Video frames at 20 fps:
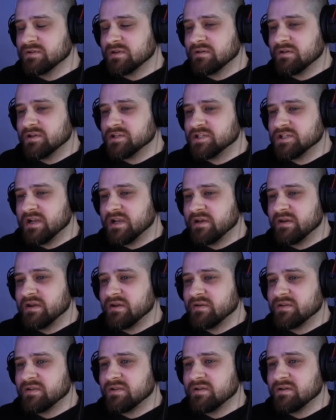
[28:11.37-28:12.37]
a shout out
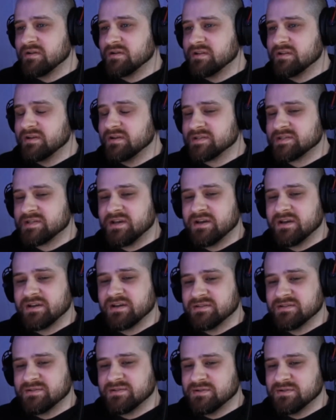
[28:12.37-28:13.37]
here that I was talking
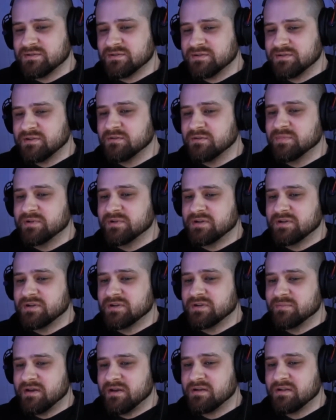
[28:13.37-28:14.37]
to you a little bit
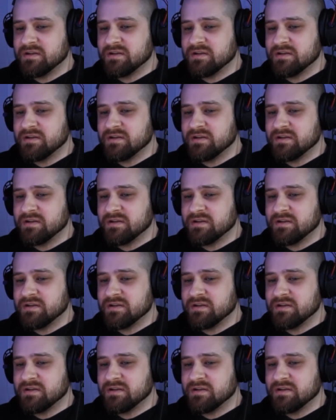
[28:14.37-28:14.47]
about